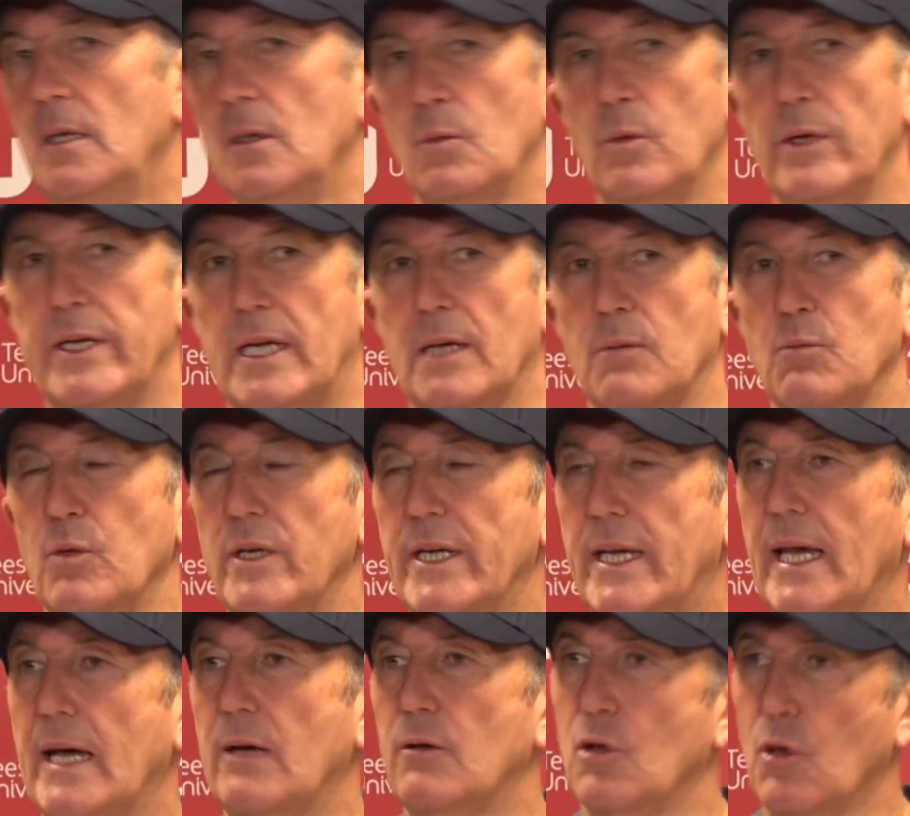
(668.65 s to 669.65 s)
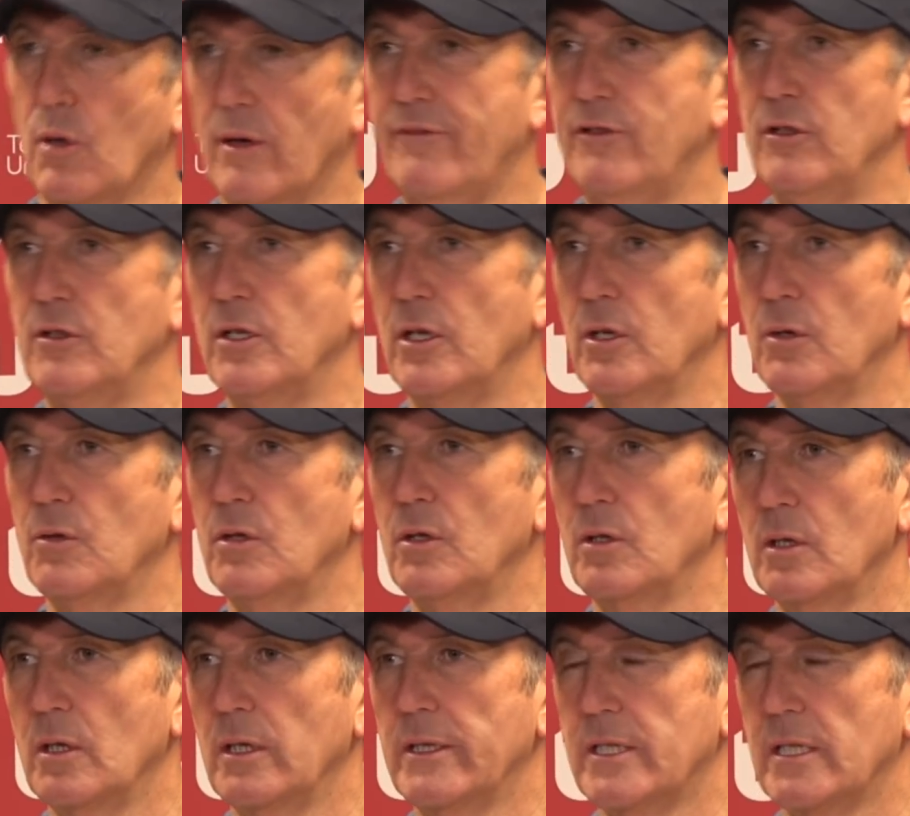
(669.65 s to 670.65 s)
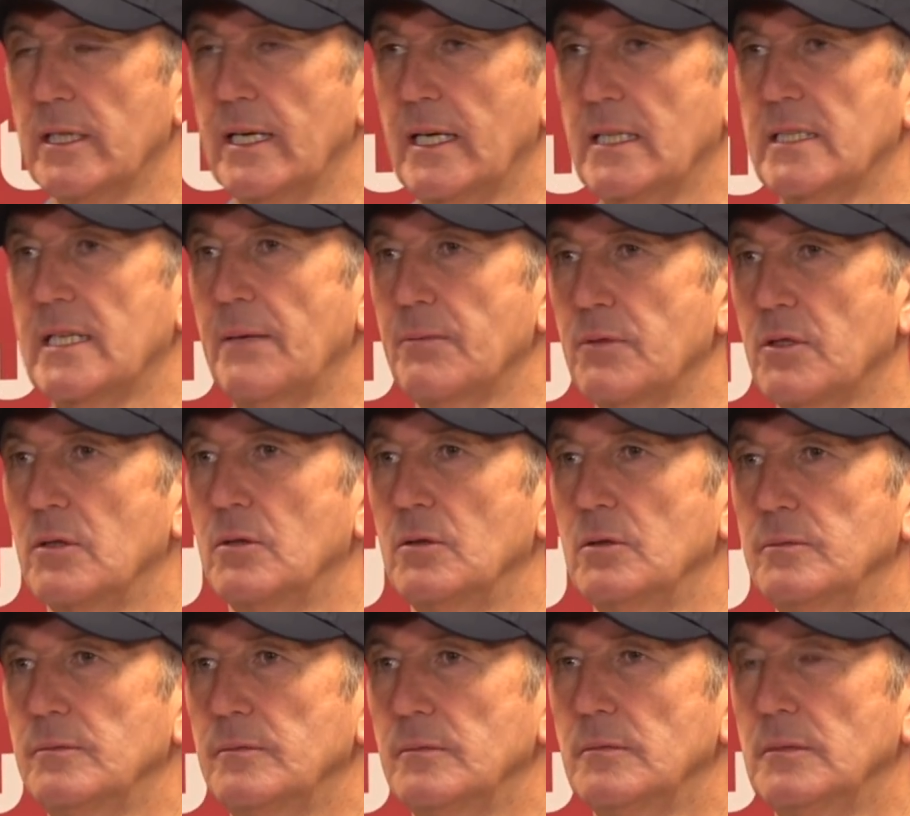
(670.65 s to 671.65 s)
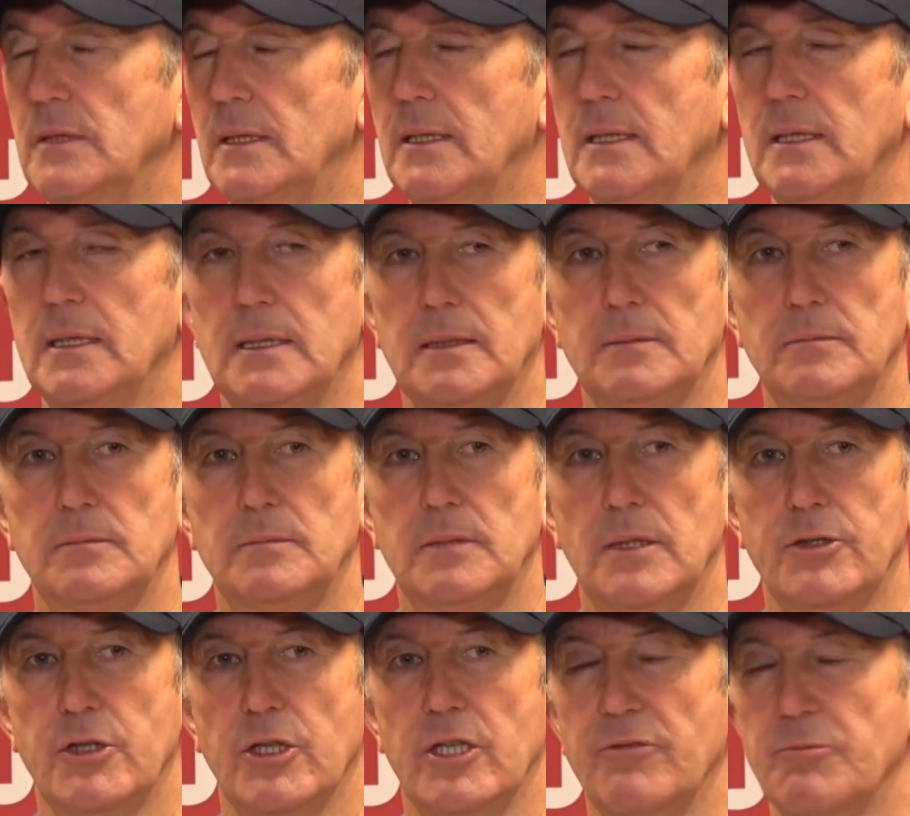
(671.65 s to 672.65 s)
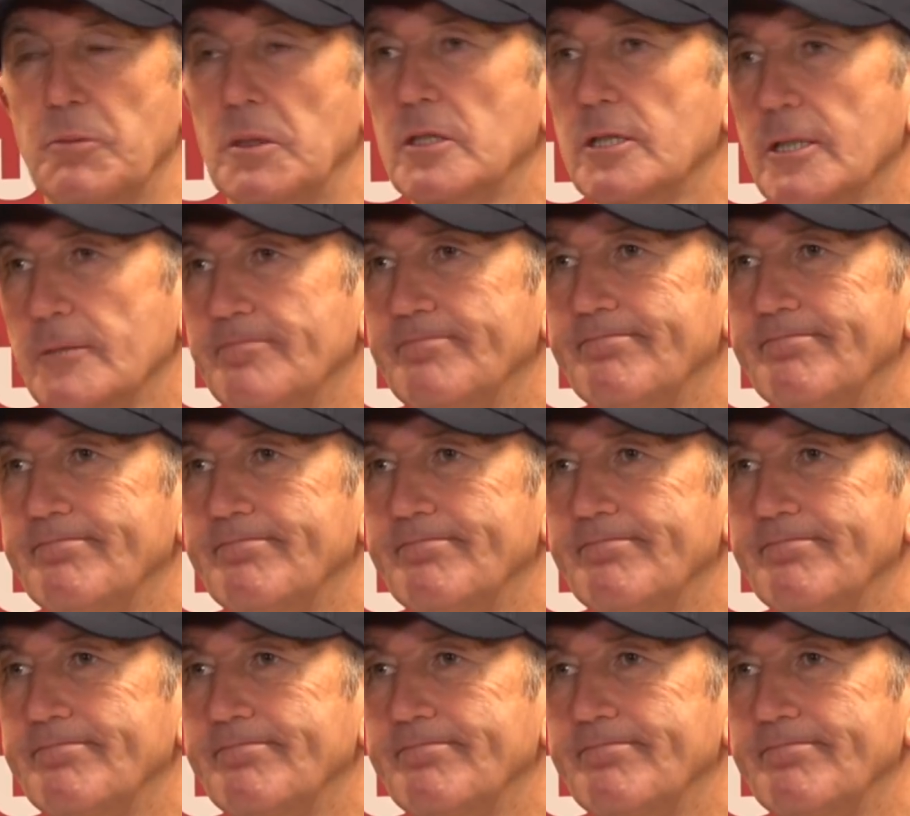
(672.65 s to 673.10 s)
week in, week out, or if you do, it's an exceptional achievement.